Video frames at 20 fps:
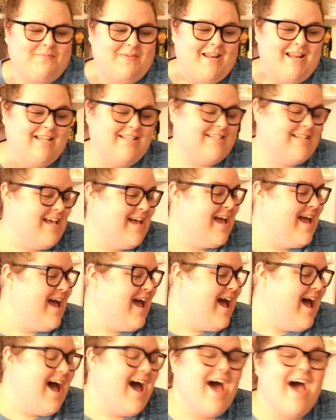minutes.
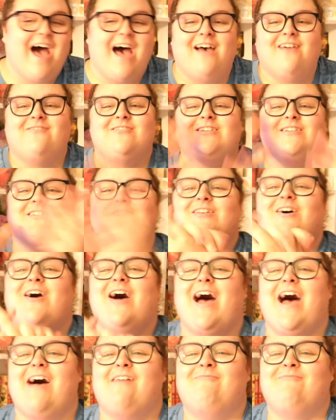I'm just so
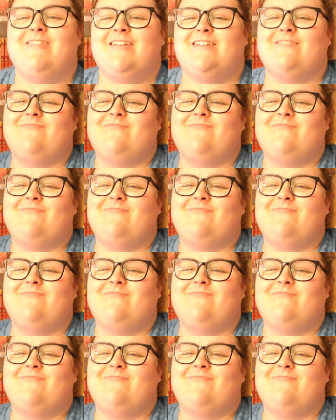happy